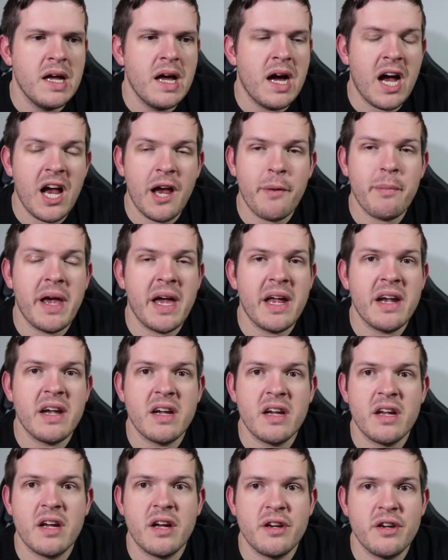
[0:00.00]

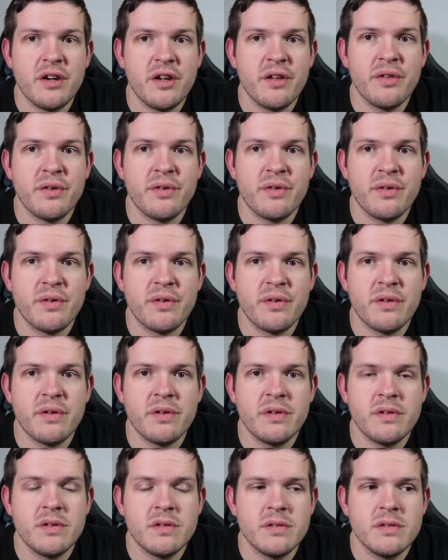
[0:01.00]
adding another
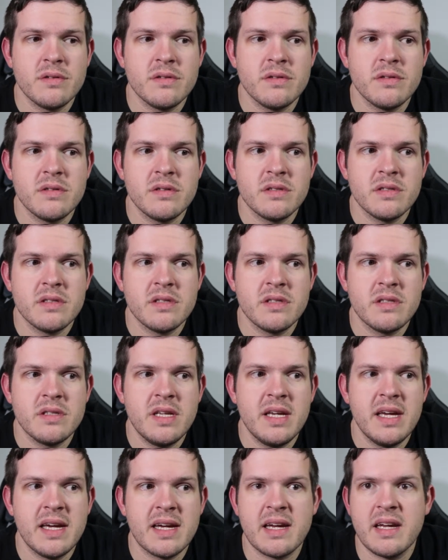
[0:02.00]

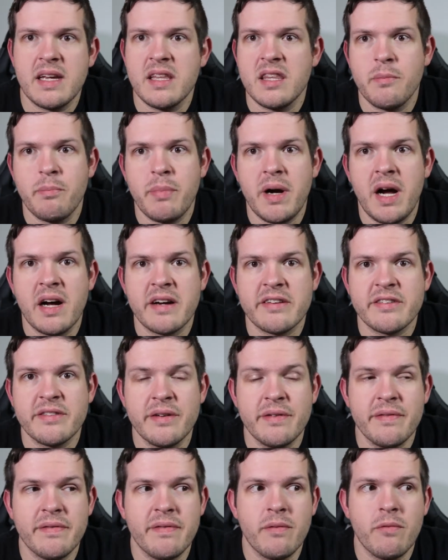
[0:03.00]
tick in the box
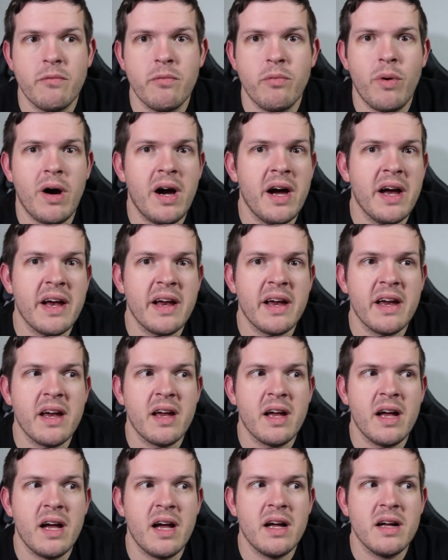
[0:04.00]
of
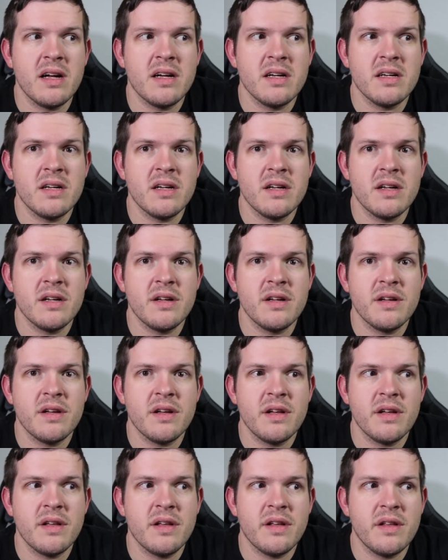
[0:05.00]
why
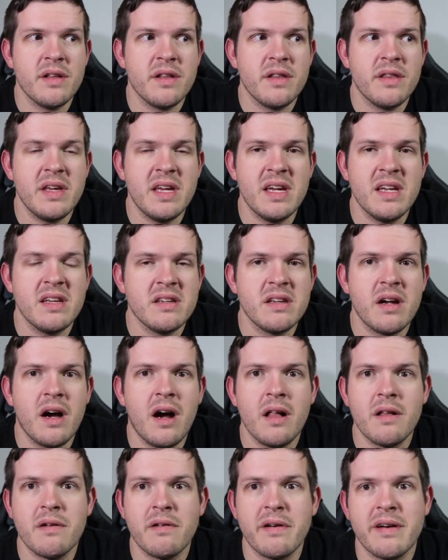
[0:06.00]
the
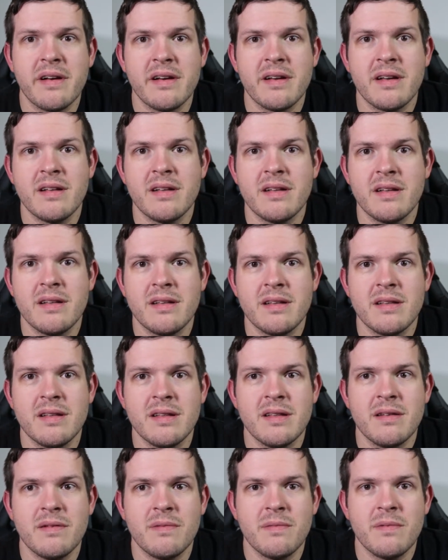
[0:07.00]
intolerant
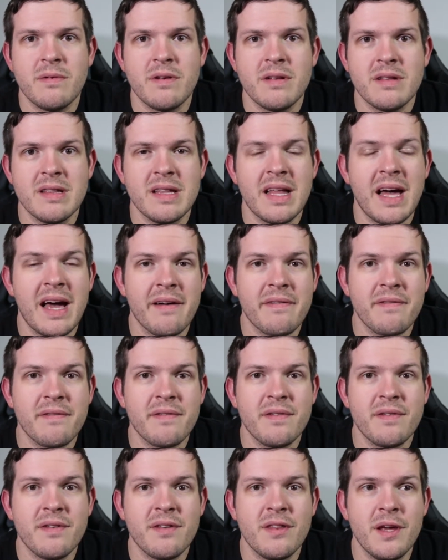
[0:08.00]

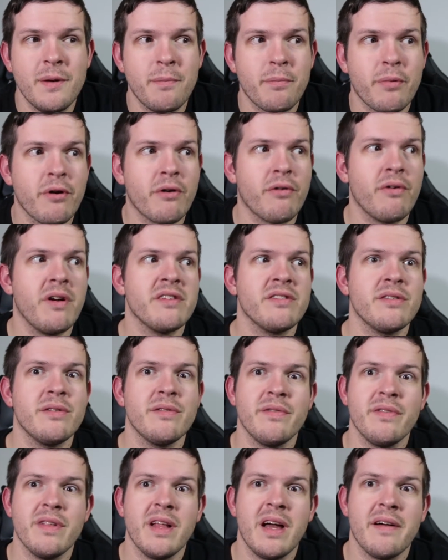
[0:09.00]
left, the
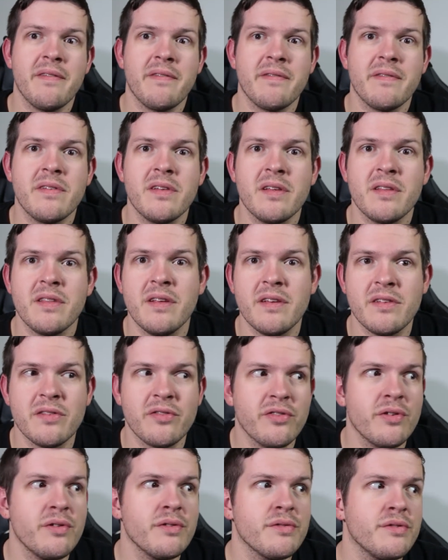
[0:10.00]
progressive left, the
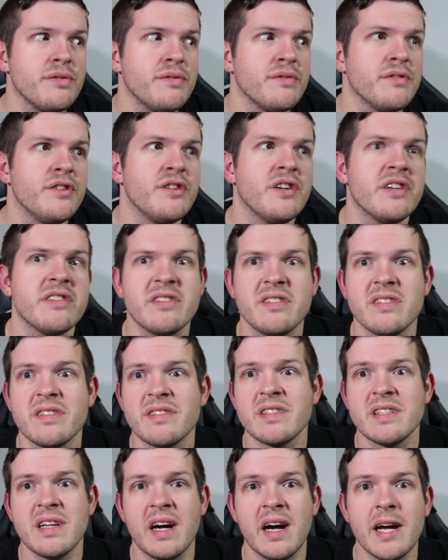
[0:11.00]
social
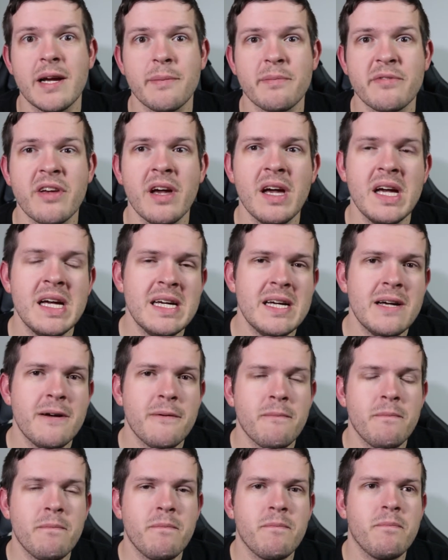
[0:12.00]
justice types
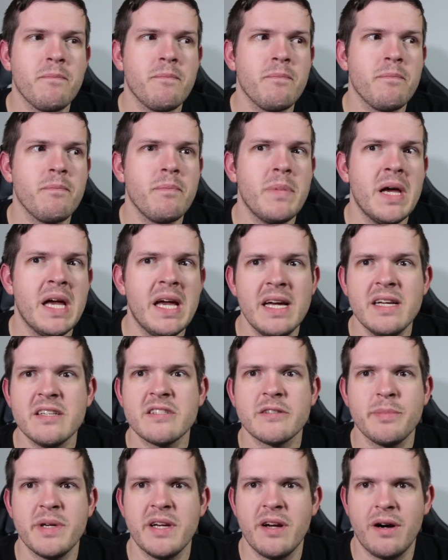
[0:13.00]

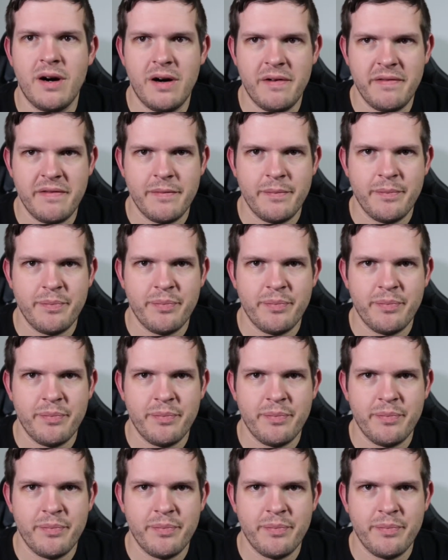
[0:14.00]
piss me off.